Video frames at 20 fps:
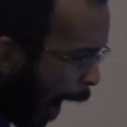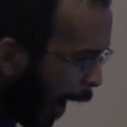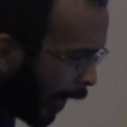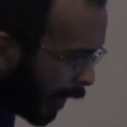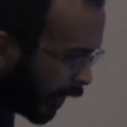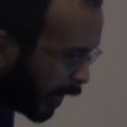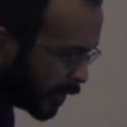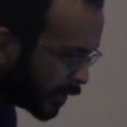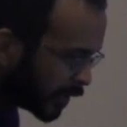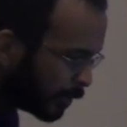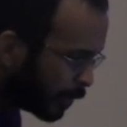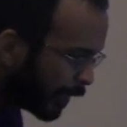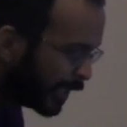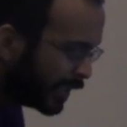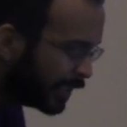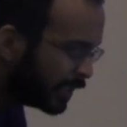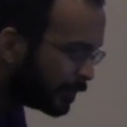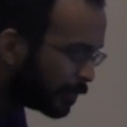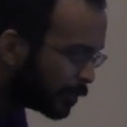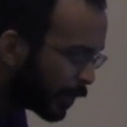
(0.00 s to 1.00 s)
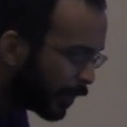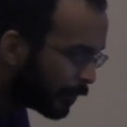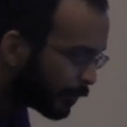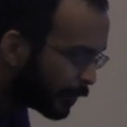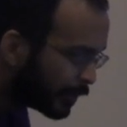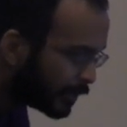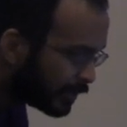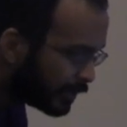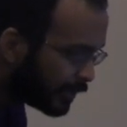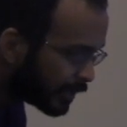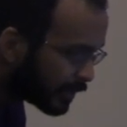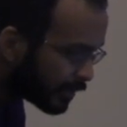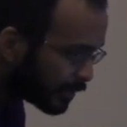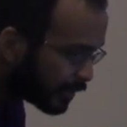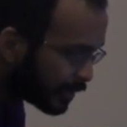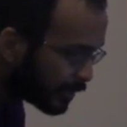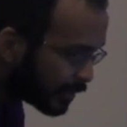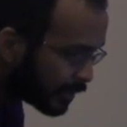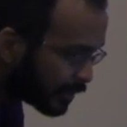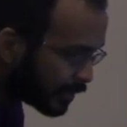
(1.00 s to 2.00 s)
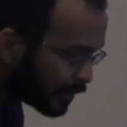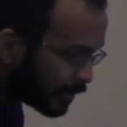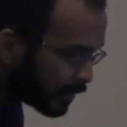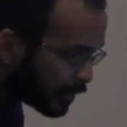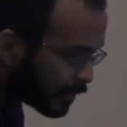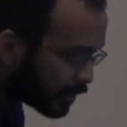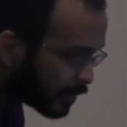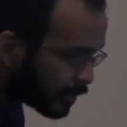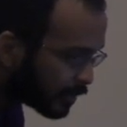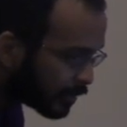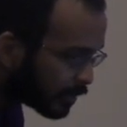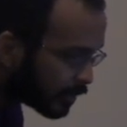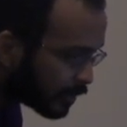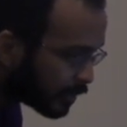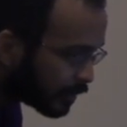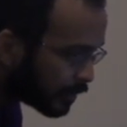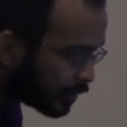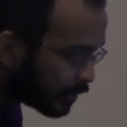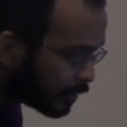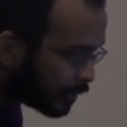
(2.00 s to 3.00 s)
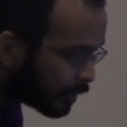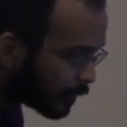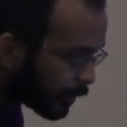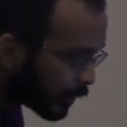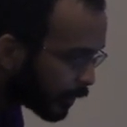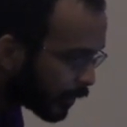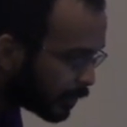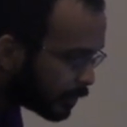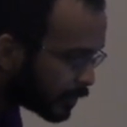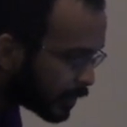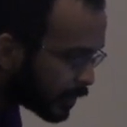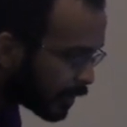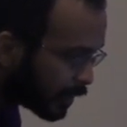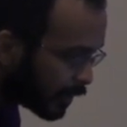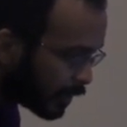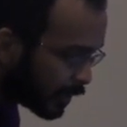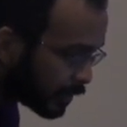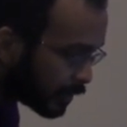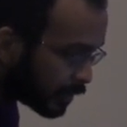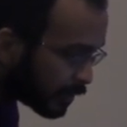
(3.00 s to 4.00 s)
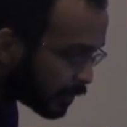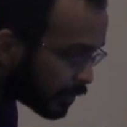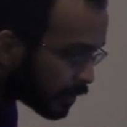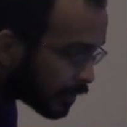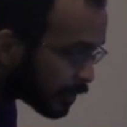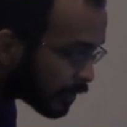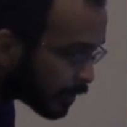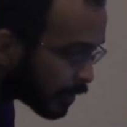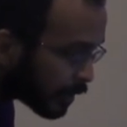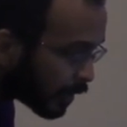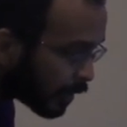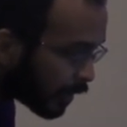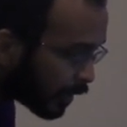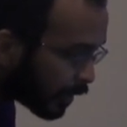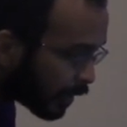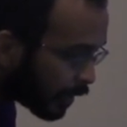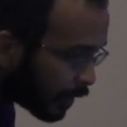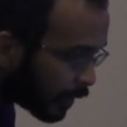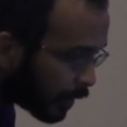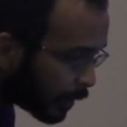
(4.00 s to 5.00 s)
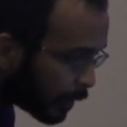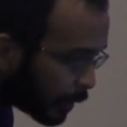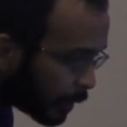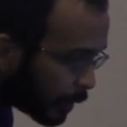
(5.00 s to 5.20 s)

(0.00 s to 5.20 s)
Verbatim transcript: There's a bunch of preference distances for those things. Um,